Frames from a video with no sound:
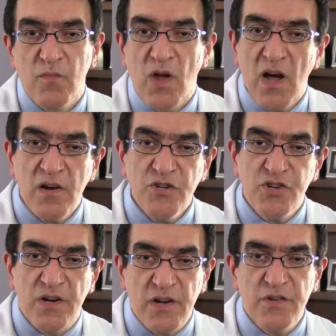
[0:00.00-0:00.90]
Knowledge
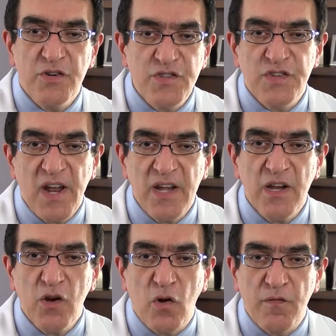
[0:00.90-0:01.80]
and
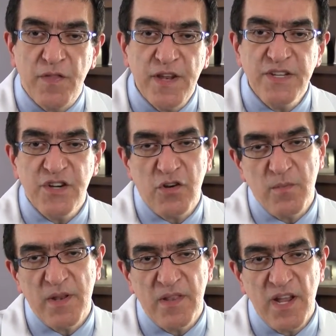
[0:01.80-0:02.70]
understanding of these
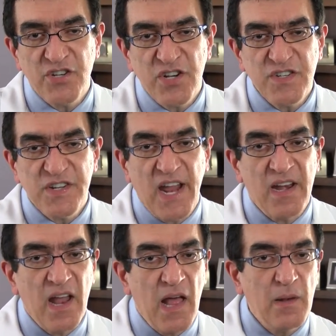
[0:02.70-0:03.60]
recommendations
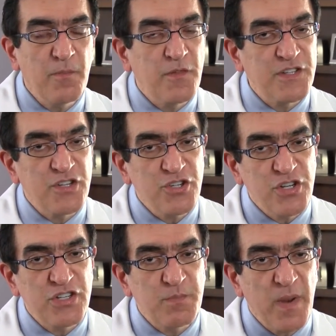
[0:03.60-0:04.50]
can help
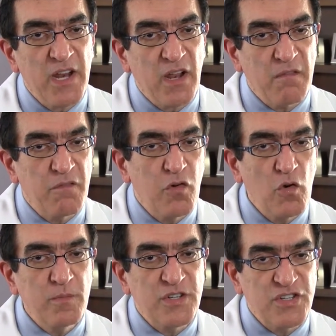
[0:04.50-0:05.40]
physicians make informed